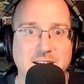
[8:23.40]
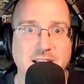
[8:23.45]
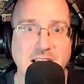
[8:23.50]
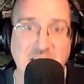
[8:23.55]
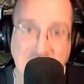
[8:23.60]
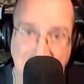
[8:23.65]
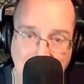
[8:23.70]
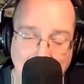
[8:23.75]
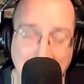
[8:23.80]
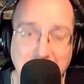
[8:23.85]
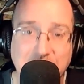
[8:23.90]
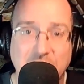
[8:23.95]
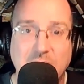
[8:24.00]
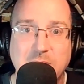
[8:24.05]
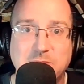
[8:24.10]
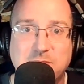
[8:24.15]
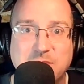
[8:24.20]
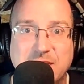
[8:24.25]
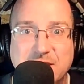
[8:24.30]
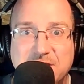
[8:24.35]
And
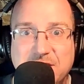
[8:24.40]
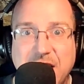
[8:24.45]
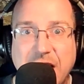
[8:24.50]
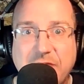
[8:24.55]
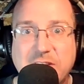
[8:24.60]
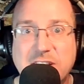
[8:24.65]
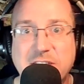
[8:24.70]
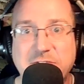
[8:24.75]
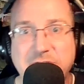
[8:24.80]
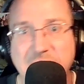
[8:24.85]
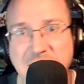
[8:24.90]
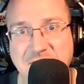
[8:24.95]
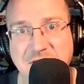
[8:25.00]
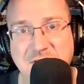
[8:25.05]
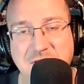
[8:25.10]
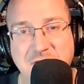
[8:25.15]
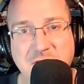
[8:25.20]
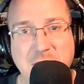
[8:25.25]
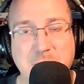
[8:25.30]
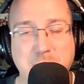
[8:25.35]
sometimes when a savvy defense
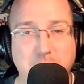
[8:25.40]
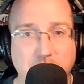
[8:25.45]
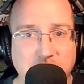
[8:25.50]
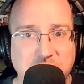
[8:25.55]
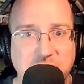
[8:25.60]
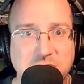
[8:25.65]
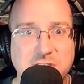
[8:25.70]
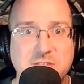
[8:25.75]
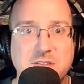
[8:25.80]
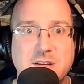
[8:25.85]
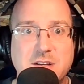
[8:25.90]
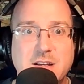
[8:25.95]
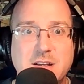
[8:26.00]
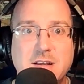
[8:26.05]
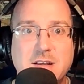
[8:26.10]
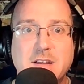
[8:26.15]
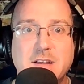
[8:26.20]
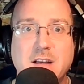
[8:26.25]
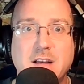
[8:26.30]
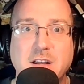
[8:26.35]
attorney pushes,
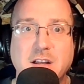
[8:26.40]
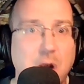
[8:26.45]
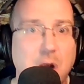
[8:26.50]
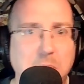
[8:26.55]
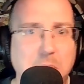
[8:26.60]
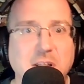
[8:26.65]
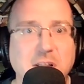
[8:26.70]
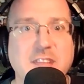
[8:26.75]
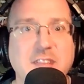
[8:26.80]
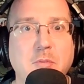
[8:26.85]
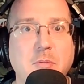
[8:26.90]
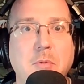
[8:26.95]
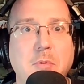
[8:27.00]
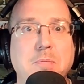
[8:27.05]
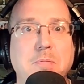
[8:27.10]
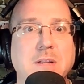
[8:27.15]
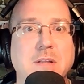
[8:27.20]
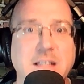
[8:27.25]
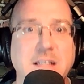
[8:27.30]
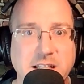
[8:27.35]
an unbelievable
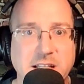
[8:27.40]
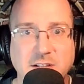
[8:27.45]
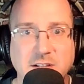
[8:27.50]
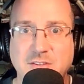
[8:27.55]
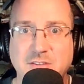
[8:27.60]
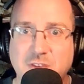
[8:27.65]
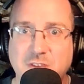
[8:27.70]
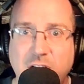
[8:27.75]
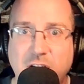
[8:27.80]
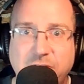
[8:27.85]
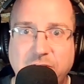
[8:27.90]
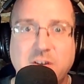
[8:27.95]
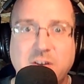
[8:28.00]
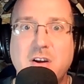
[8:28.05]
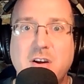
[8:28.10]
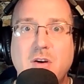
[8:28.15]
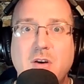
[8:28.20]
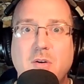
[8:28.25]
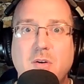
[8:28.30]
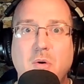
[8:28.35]
plea deal is offered
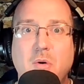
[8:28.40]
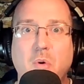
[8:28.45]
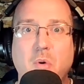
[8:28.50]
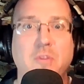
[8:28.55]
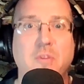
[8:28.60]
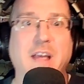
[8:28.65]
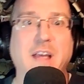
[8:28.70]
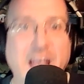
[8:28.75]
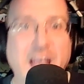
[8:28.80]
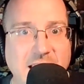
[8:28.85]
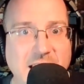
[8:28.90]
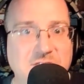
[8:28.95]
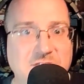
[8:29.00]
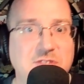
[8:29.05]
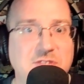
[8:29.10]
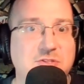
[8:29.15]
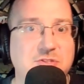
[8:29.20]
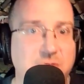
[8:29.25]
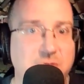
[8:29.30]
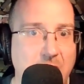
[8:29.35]
or the case
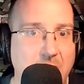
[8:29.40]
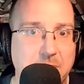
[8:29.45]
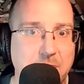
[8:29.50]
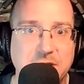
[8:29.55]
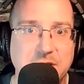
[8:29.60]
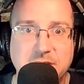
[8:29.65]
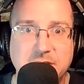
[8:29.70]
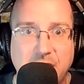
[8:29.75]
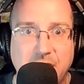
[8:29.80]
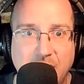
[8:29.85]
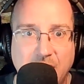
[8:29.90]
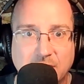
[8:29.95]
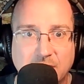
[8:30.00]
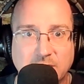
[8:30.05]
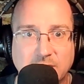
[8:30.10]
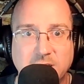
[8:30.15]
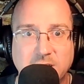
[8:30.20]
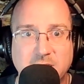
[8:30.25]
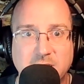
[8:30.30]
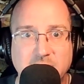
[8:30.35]
is dropped
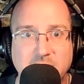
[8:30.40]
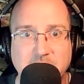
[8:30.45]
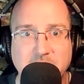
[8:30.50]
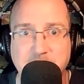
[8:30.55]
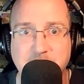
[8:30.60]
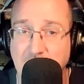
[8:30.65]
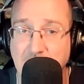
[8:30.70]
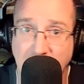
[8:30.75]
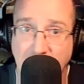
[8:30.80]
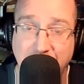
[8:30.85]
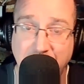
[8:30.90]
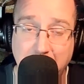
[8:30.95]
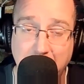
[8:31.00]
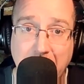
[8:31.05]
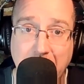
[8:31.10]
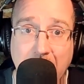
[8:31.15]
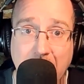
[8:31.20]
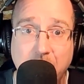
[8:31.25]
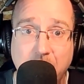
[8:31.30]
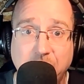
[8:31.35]
entirely. And if a
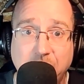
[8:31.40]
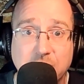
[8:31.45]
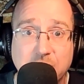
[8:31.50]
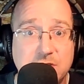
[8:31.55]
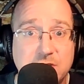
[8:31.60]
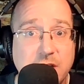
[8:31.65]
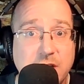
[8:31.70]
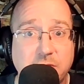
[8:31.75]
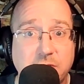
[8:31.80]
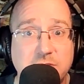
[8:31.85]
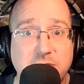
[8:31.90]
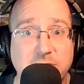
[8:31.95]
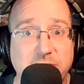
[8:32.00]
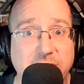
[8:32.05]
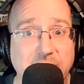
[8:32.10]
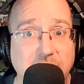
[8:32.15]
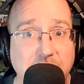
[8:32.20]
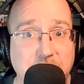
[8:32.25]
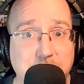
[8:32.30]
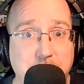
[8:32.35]
powerful secret
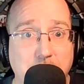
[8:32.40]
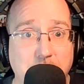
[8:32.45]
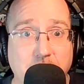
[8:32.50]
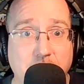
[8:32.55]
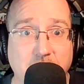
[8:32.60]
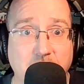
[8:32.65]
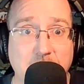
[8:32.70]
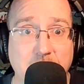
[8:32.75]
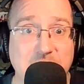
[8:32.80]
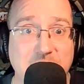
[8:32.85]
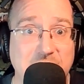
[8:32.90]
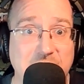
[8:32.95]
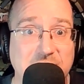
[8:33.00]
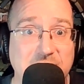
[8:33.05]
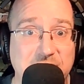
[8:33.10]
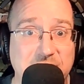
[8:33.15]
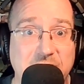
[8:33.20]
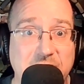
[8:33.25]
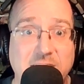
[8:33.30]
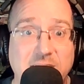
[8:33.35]
surveillance program is at
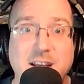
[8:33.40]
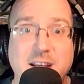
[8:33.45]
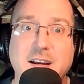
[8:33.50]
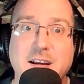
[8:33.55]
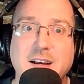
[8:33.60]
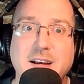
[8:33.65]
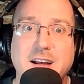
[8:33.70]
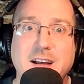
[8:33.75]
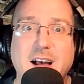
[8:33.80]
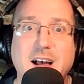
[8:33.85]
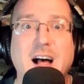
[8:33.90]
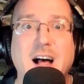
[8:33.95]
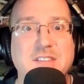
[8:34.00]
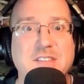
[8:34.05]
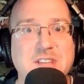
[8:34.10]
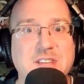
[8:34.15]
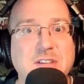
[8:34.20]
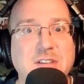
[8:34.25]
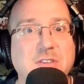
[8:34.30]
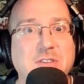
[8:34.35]
stake, a
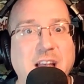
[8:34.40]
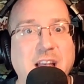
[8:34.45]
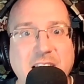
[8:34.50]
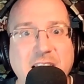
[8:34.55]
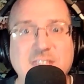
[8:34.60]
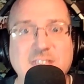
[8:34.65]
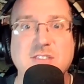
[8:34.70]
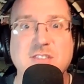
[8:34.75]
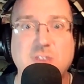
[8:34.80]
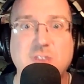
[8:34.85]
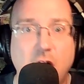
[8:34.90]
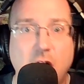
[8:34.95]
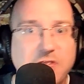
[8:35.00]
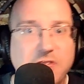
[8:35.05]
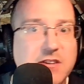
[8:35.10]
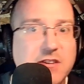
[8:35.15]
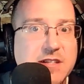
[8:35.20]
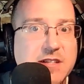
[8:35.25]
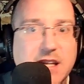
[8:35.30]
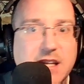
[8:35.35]
single case is
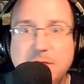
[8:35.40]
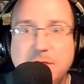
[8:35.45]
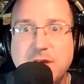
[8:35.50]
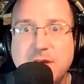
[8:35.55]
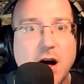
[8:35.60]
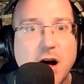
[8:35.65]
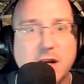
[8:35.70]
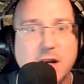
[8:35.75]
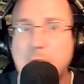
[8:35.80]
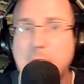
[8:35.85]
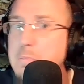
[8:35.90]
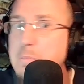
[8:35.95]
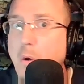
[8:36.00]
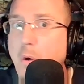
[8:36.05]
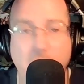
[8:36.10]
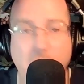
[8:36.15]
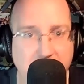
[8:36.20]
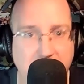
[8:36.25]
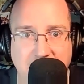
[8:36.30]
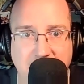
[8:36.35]
often deemed
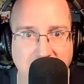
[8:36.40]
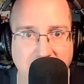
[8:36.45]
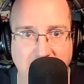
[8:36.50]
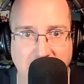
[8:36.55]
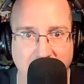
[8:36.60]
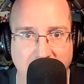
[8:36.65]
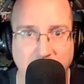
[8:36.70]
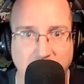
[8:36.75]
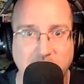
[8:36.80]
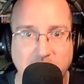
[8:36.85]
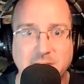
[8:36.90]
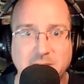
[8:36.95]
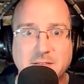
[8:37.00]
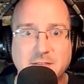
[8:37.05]
unimportant to the government.